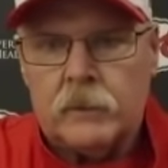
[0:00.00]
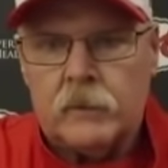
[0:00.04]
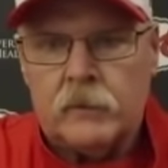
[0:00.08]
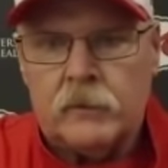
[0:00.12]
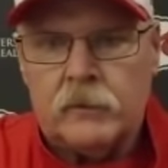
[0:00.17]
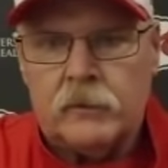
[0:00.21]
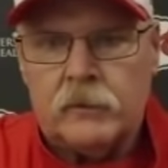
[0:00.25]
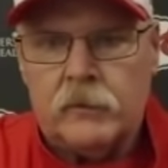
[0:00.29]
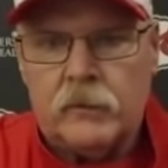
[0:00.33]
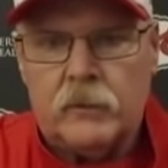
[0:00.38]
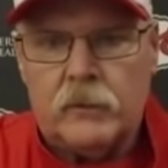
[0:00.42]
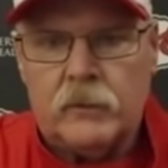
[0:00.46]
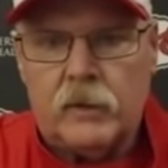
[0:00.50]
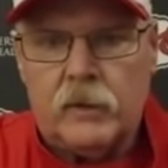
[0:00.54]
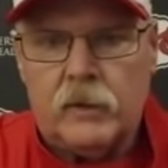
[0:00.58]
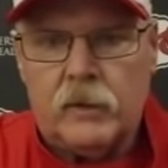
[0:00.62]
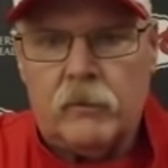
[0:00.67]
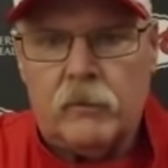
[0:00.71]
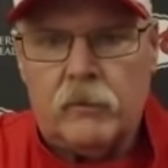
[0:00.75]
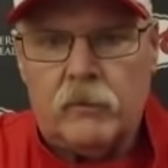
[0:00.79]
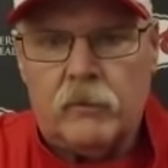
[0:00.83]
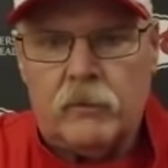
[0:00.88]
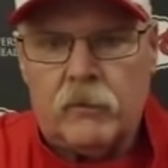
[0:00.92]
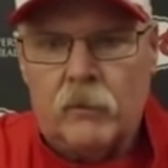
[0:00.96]

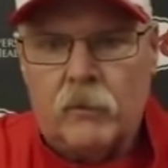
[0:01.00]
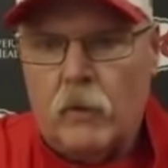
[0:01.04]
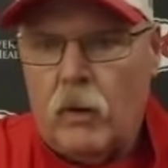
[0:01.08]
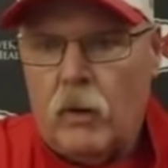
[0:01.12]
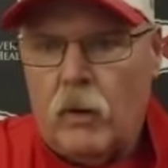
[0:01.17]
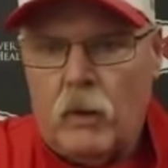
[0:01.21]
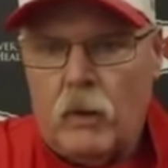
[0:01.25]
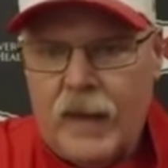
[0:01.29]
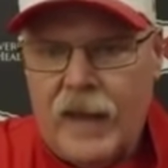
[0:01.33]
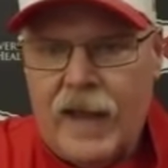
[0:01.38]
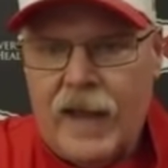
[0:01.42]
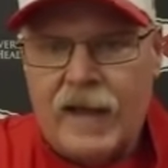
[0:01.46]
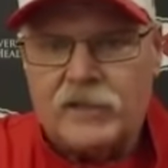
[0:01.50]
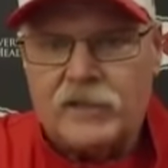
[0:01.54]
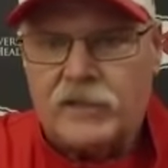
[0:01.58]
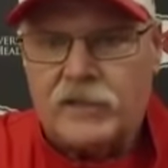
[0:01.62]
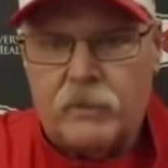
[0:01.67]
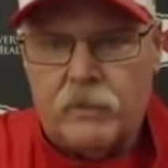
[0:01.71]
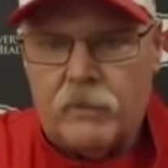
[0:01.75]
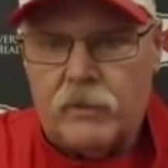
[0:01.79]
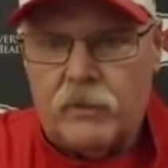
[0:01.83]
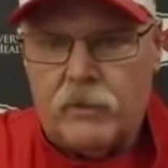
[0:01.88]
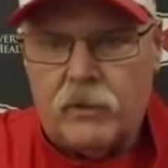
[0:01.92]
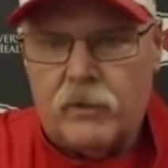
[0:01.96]
So for what we asked
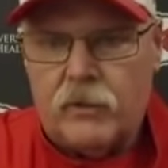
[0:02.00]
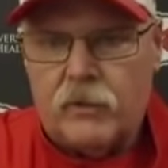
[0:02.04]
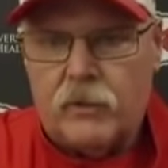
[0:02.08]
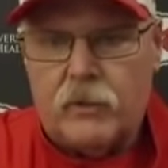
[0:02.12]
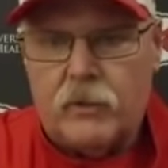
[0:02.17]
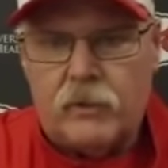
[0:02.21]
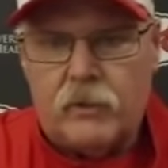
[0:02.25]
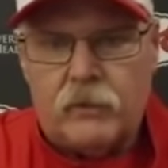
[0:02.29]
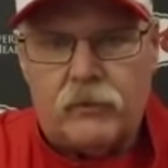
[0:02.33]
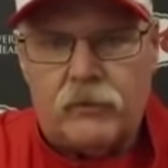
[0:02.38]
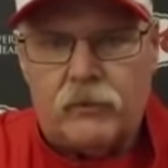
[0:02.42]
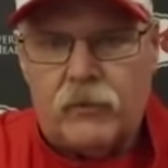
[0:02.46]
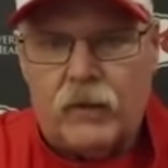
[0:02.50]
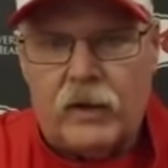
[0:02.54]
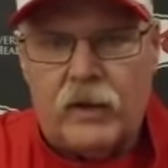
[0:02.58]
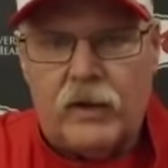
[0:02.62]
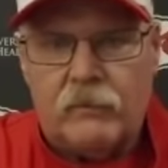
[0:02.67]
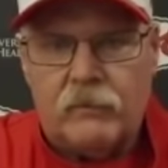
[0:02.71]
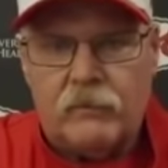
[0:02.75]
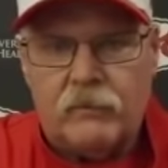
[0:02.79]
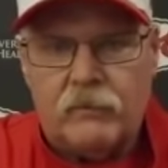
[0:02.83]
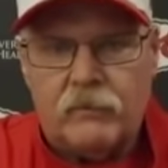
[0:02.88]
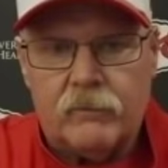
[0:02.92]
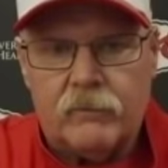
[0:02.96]
him to do, he was
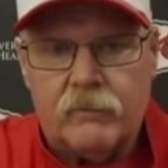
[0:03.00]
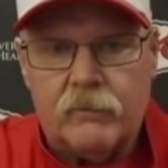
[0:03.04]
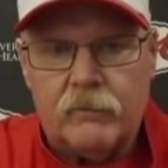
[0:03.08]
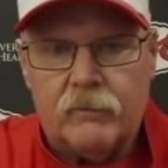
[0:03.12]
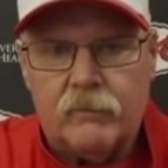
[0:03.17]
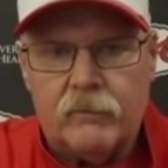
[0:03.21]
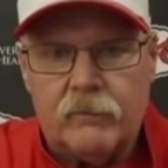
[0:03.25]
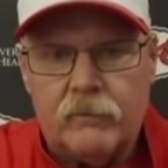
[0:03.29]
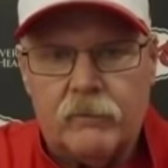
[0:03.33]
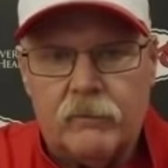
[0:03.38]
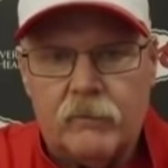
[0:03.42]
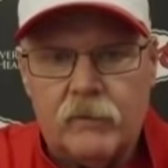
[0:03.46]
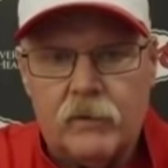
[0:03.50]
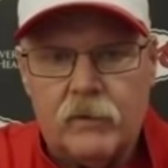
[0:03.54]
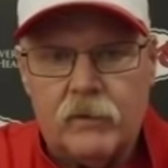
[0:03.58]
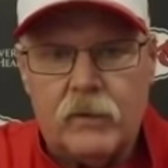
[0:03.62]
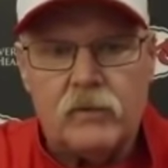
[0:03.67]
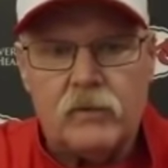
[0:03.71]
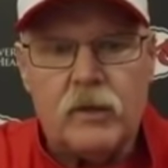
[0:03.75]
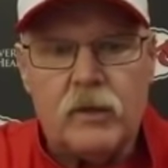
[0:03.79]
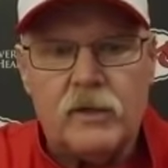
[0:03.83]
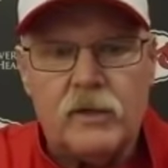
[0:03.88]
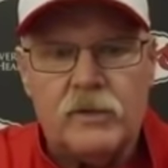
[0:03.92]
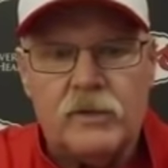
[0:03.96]
fine.
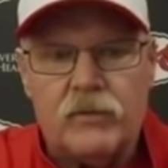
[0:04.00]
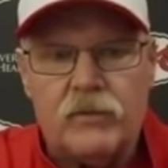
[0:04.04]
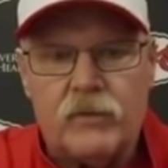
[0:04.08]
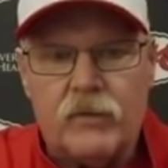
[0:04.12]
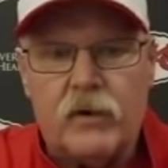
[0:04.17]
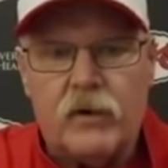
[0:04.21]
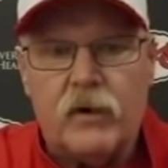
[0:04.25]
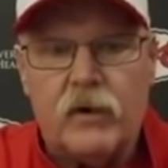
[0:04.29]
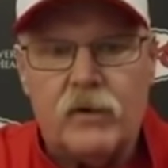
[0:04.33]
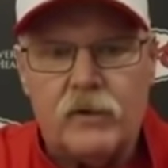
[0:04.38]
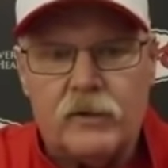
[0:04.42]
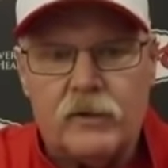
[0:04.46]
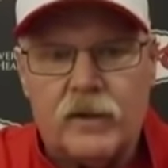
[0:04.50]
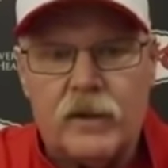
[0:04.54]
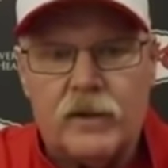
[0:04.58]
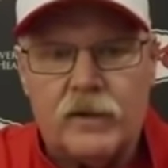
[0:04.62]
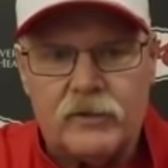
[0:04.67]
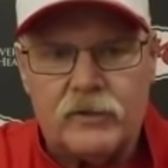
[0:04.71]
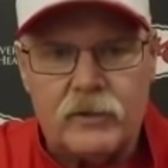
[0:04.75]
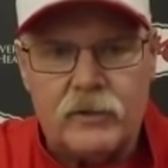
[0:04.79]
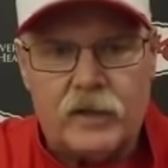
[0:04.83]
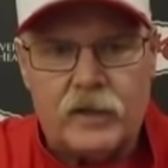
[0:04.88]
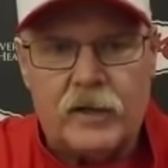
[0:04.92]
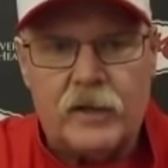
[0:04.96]
He's a very
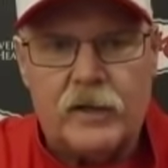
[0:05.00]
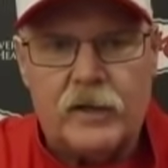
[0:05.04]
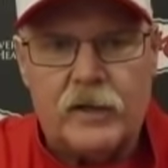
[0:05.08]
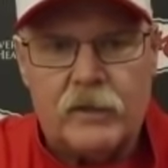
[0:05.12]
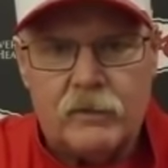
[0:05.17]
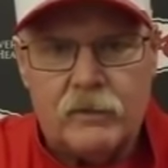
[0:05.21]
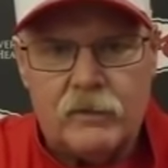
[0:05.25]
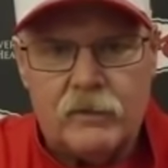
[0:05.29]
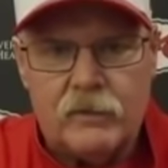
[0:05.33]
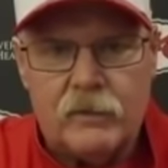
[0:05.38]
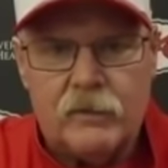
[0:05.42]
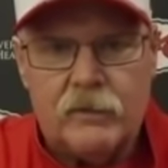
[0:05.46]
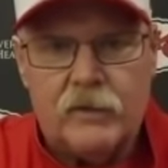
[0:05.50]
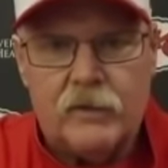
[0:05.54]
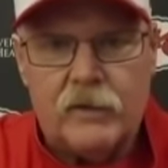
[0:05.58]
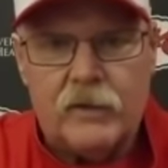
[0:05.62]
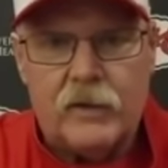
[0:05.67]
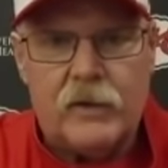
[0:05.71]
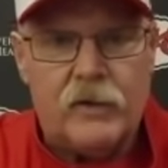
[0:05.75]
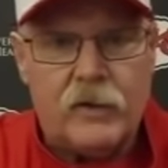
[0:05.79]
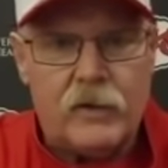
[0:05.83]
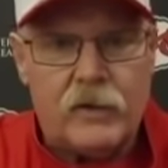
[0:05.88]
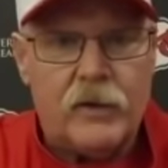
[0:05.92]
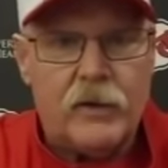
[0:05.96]
intelligent kid.
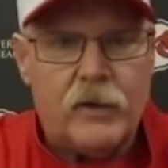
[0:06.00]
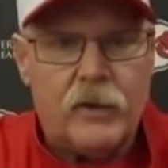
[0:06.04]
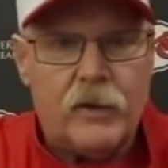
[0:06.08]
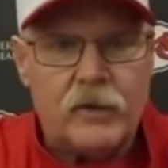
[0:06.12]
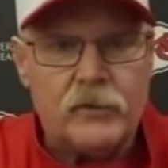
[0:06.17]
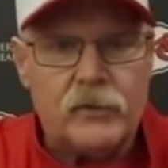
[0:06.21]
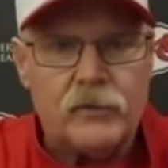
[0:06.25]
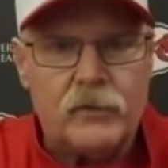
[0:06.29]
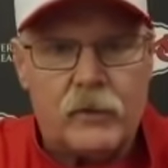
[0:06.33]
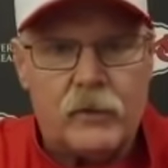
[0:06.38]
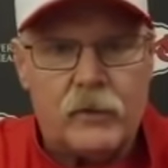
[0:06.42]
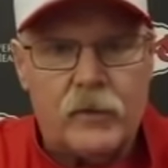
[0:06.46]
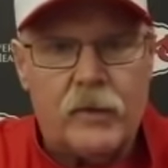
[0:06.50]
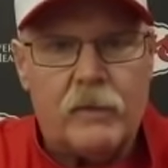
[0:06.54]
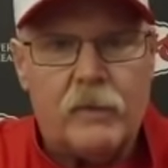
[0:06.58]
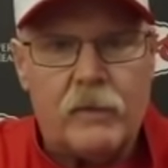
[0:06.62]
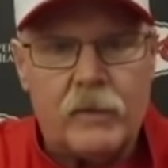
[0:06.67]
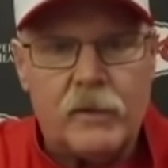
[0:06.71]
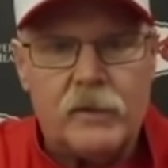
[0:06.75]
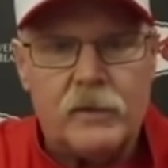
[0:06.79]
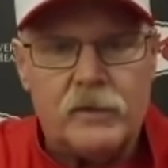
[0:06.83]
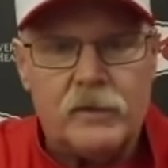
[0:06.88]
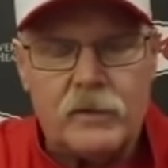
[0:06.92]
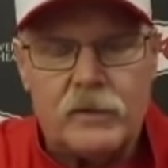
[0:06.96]
I think you guys know that,
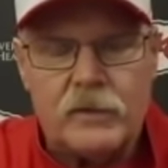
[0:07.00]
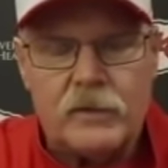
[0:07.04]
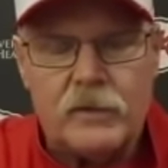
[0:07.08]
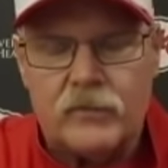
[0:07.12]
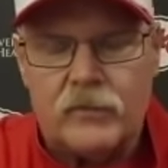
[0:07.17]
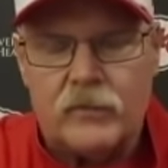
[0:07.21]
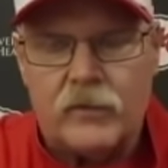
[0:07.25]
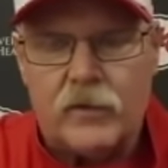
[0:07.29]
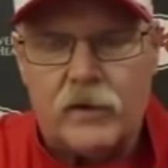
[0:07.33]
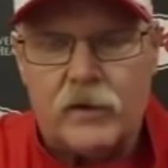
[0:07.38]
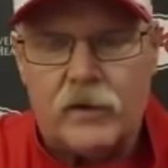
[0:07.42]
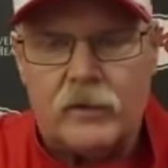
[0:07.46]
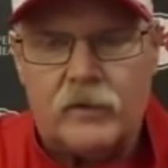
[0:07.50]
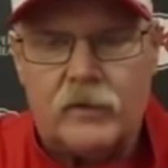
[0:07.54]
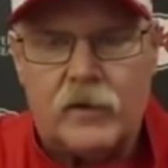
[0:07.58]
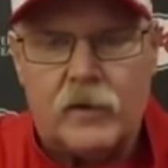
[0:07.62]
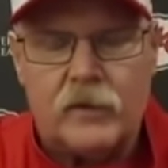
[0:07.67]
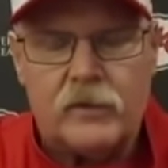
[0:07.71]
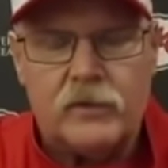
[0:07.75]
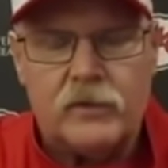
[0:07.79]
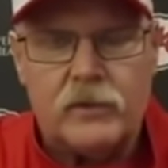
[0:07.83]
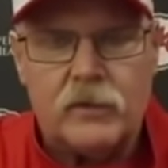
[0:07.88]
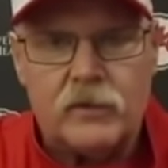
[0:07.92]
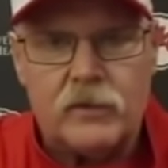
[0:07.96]
but he's very
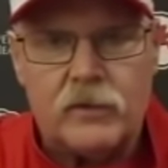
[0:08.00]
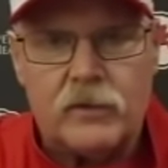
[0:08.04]
intelligent.